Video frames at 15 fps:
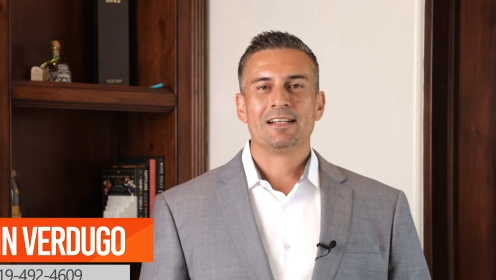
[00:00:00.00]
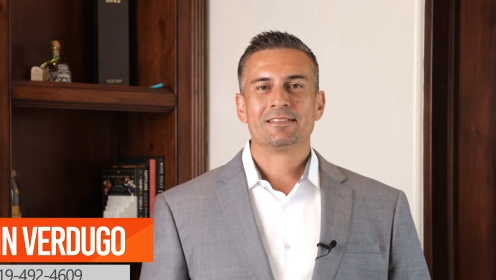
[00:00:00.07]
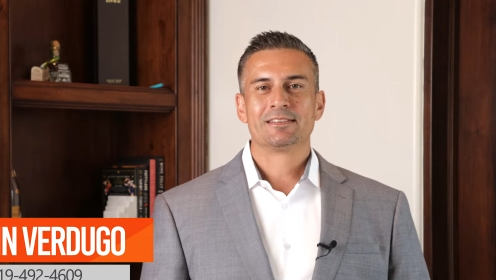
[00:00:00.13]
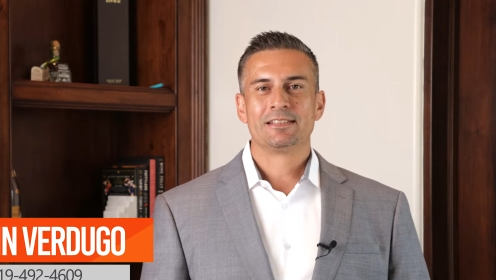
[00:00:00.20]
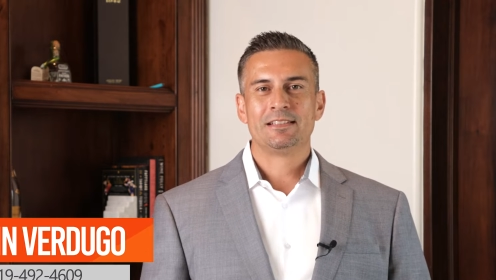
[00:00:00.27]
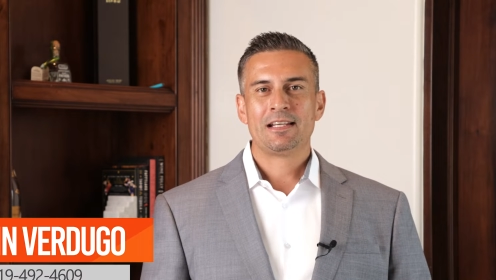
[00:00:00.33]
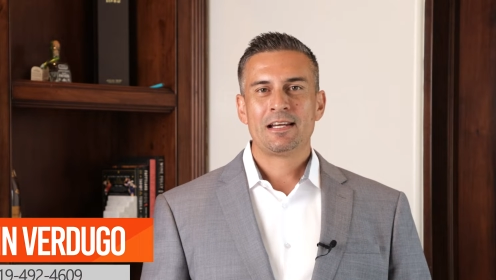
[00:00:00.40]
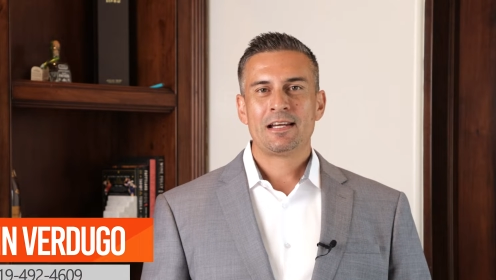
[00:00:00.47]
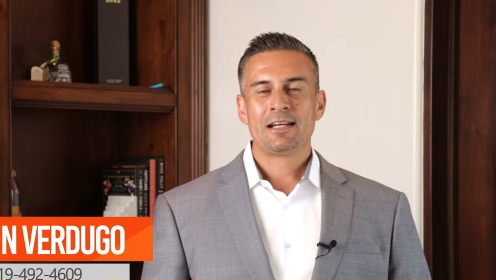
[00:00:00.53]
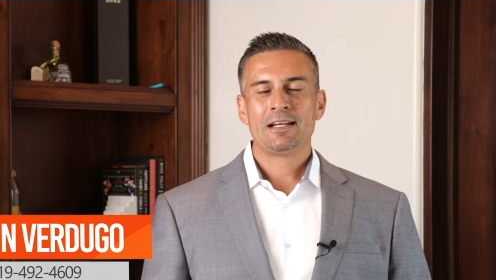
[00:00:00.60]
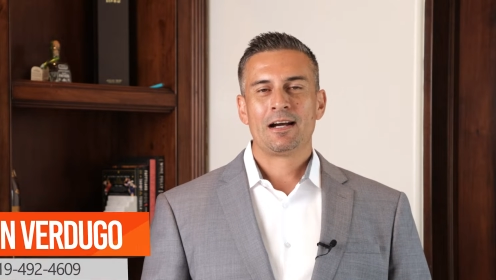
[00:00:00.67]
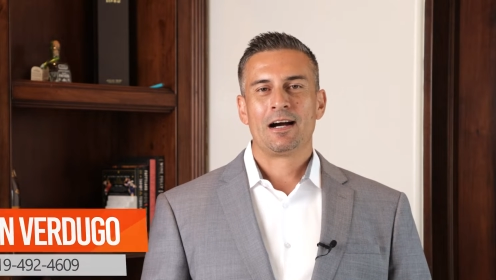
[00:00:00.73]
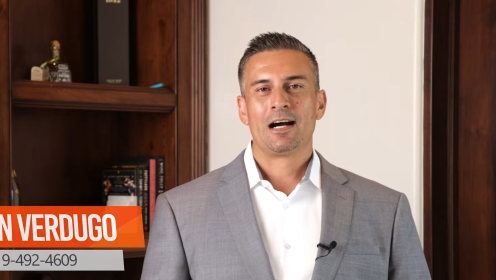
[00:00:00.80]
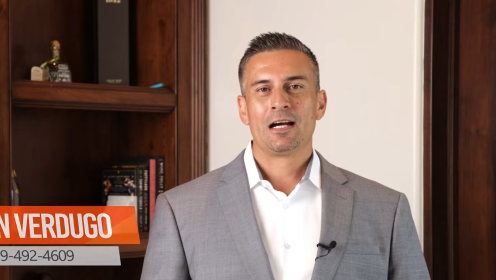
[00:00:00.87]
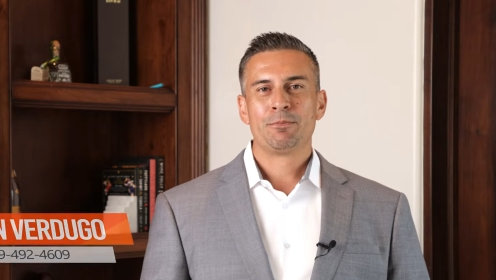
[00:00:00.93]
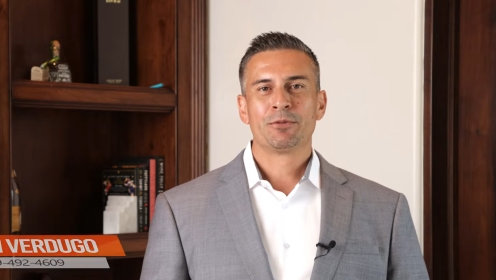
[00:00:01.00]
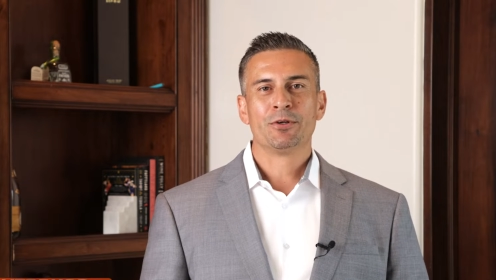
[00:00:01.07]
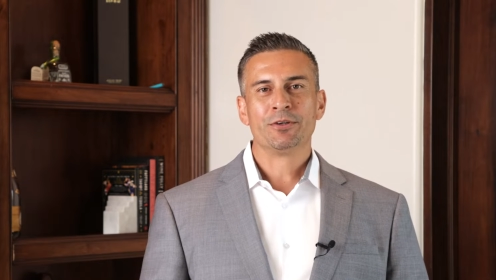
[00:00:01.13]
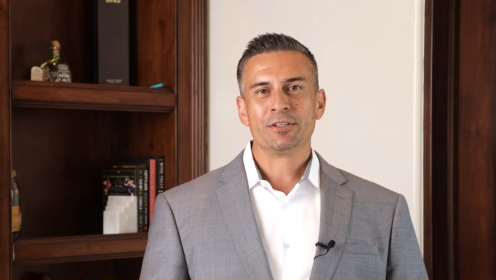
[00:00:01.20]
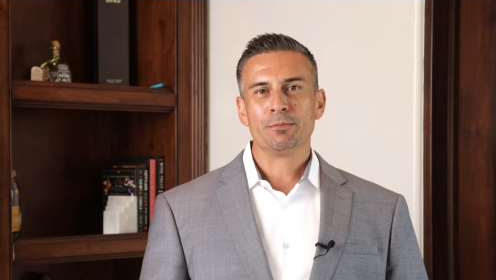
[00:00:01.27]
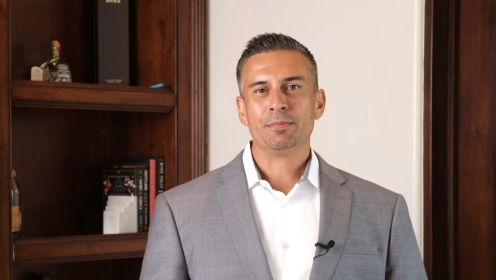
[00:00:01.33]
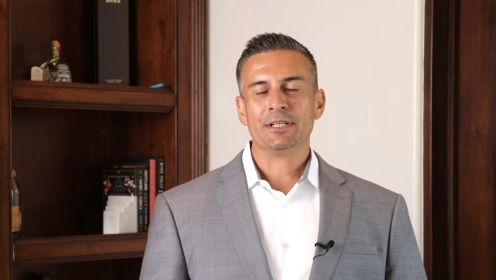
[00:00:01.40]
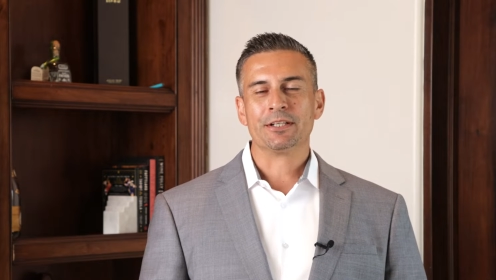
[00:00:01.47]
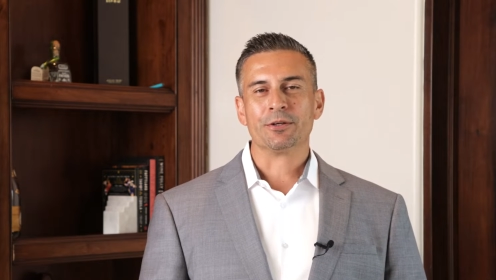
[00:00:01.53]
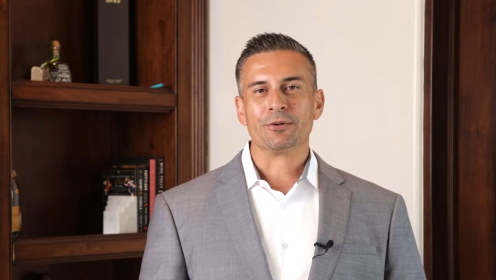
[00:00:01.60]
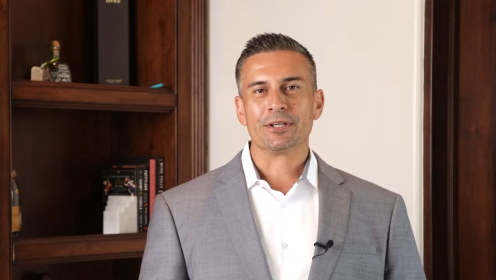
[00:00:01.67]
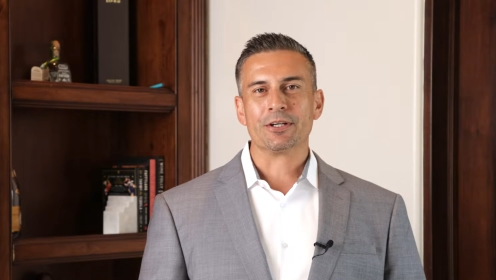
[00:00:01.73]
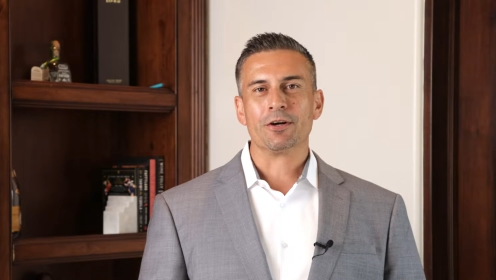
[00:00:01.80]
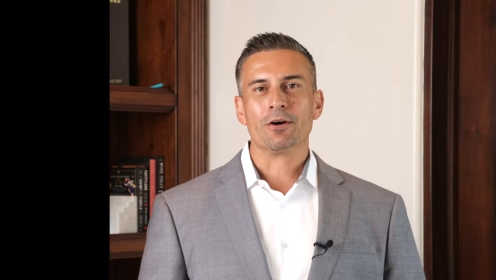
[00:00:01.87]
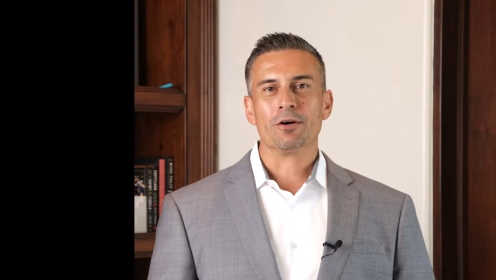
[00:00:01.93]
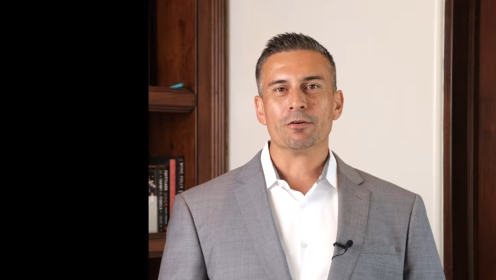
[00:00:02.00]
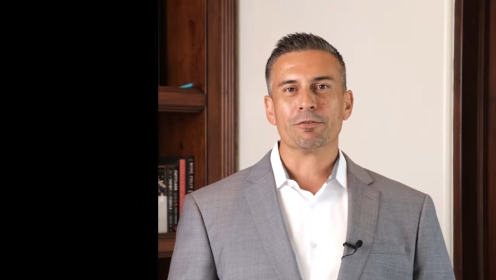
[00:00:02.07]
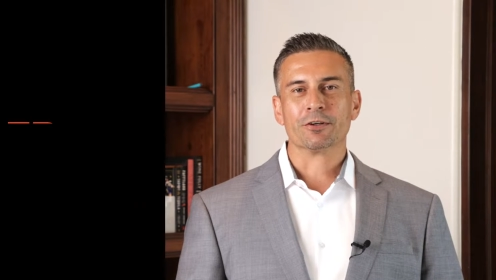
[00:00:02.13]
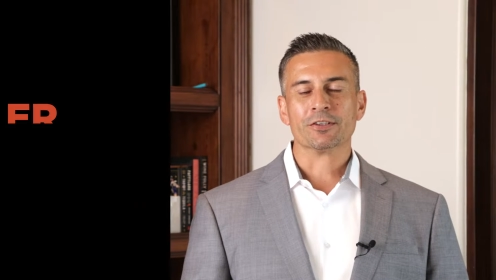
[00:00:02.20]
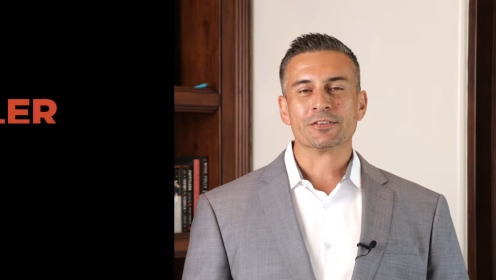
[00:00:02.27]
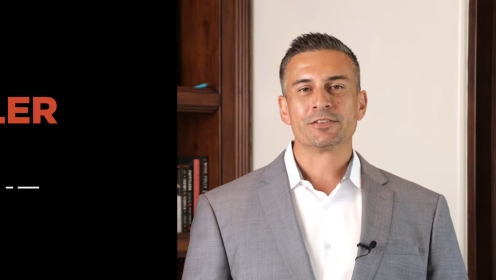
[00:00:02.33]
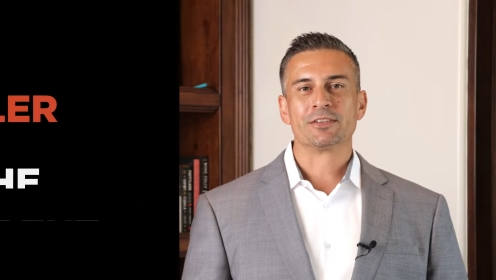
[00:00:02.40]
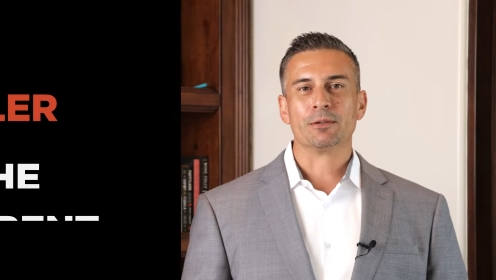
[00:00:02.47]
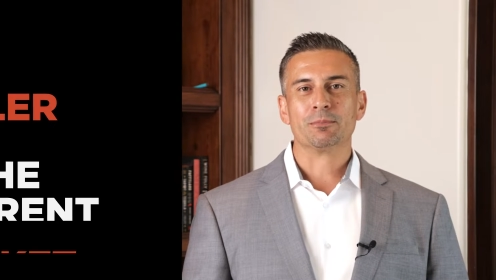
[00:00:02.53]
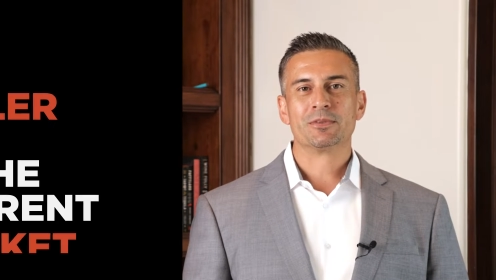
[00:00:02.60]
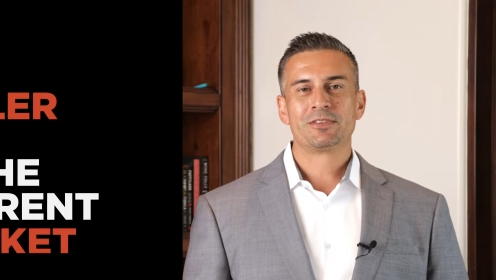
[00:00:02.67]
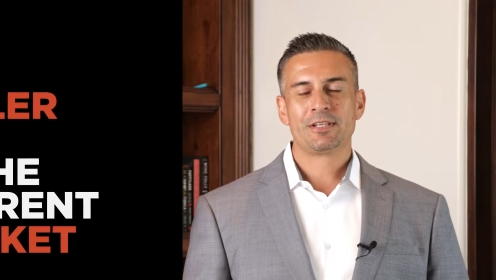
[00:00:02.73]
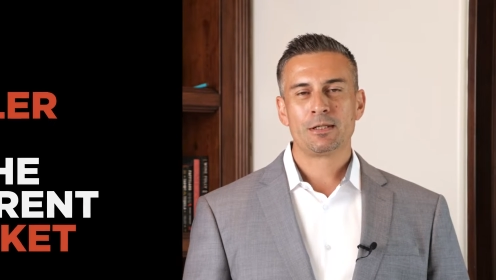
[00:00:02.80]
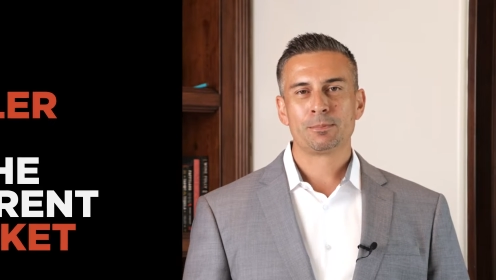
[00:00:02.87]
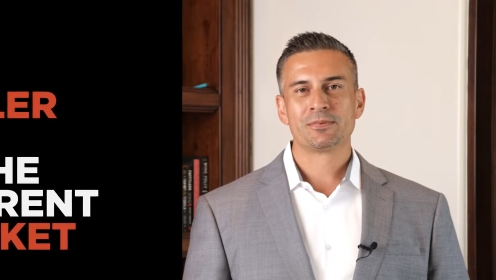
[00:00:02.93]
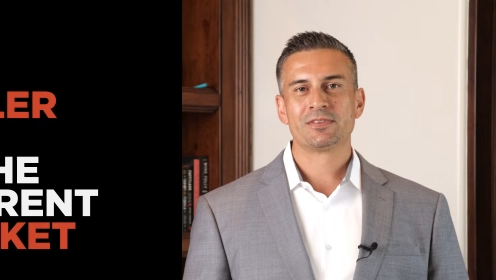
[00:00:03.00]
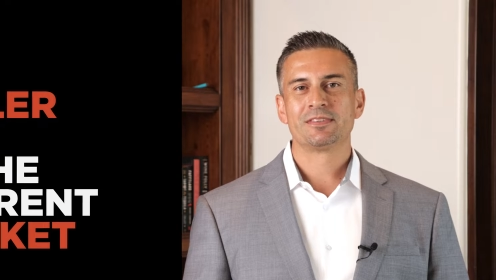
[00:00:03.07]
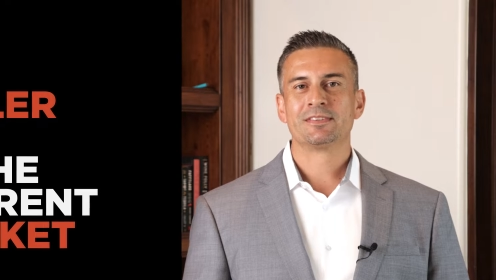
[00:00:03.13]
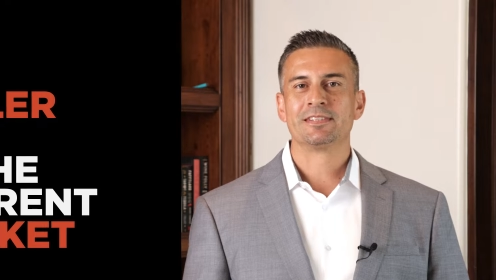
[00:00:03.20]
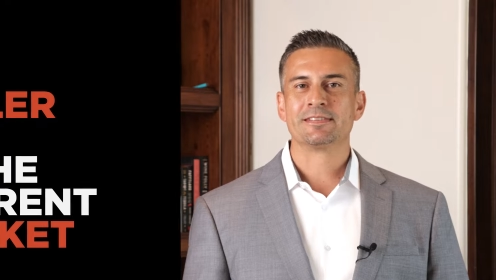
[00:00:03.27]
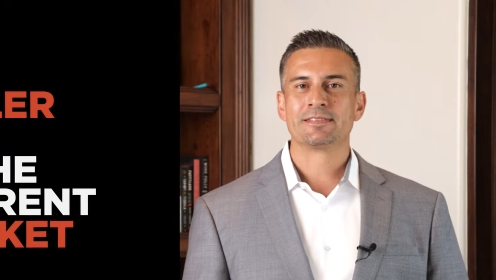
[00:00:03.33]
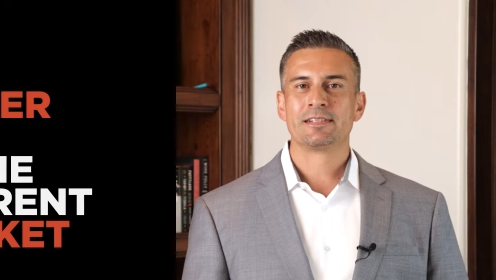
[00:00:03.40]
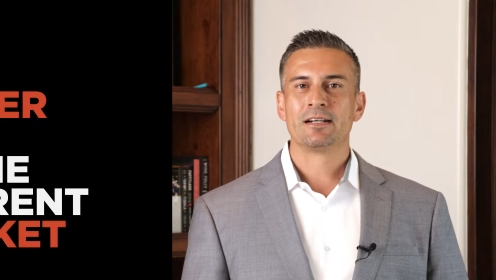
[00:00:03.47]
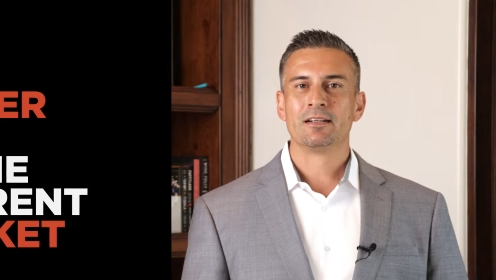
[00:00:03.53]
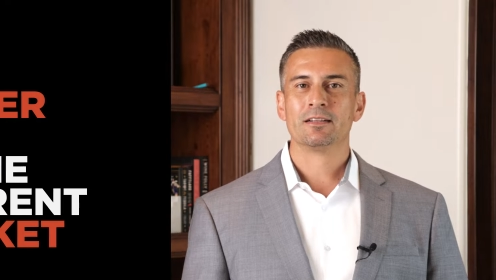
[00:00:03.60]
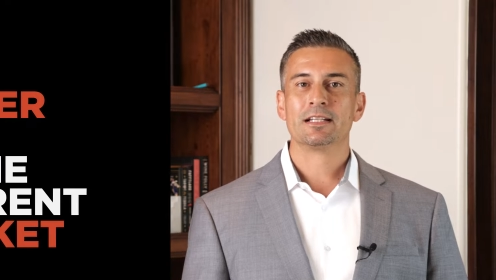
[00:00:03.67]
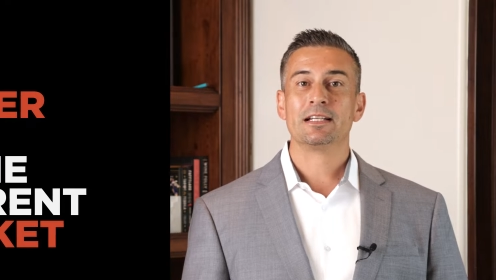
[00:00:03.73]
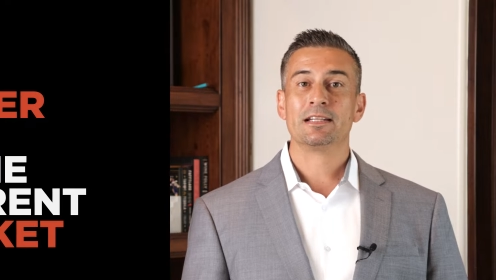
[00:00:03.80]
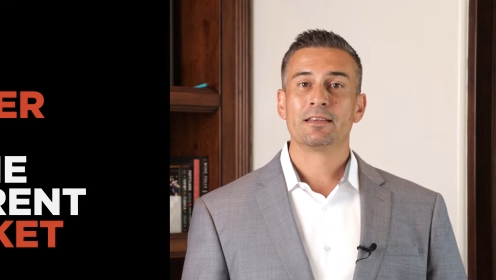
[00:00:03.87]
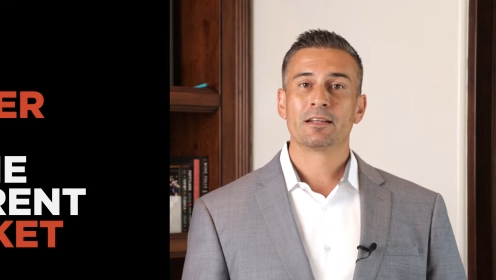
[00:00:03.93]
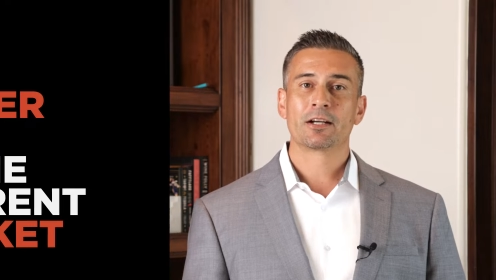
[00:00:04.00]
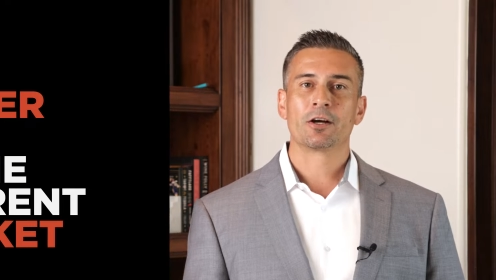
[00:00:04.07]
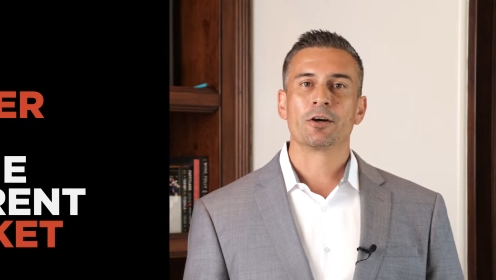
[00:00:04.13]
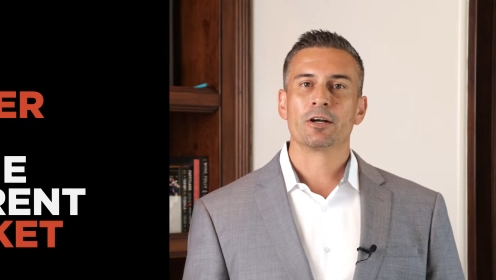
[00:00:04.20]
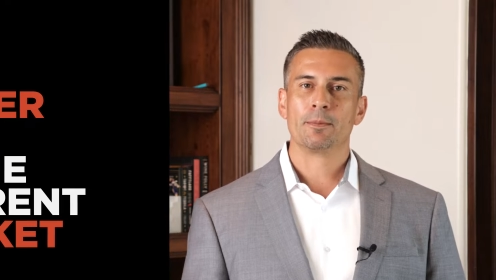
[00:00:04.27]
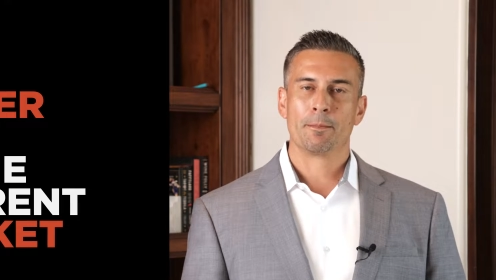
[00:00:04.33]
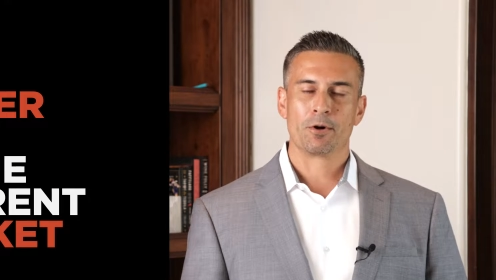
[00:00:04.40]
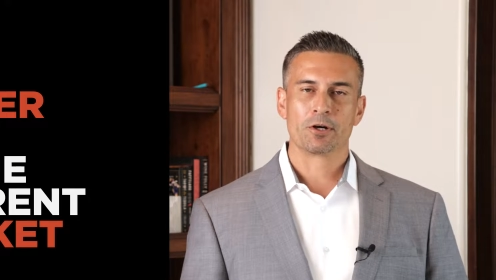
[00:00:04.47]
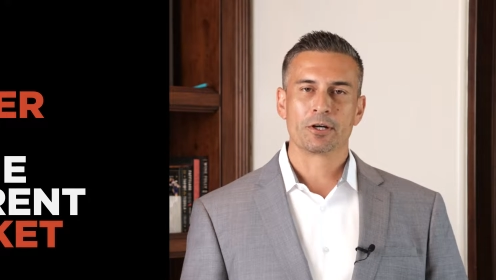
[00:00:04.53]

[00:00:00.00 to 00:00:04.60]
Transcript: and today I'm going to be going over some tips to sell in the current